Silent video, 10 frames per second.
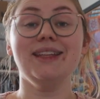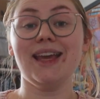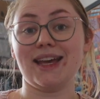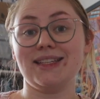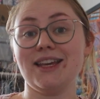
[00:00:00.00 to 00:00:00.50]

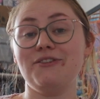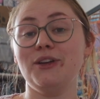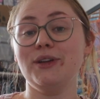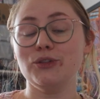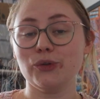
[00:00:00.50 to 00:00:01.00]
Yes, if
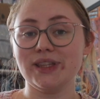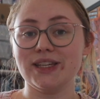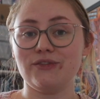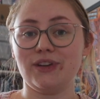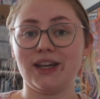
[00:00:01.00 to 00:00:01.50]
you enjoyed
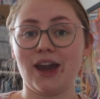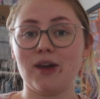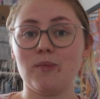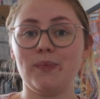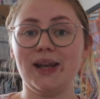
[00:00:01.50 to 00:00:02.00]
this video,